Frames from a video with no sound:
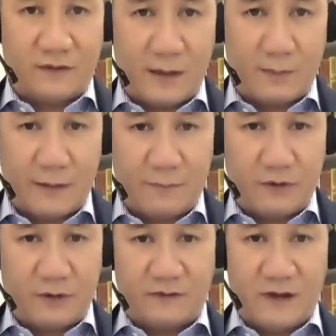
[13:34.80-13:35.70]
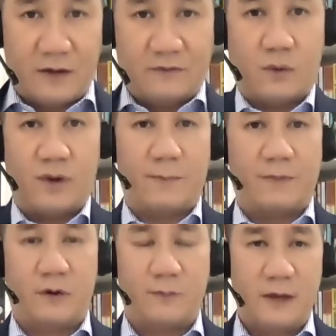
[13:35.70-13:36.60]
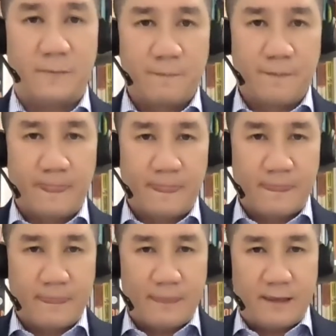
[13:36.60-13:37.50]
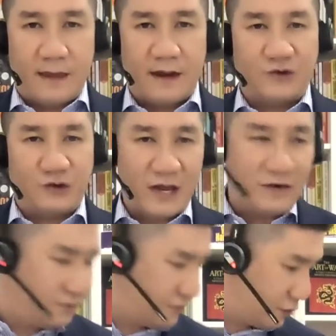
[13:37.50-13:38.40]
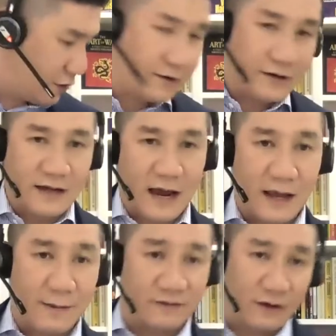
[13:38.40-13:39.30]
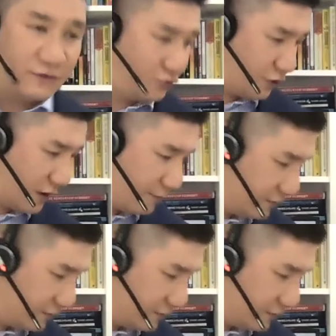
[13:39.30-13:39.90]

the table up. You can see how it's going up here on me. And it changes a lot of the dynamics. Now, this chair, I'm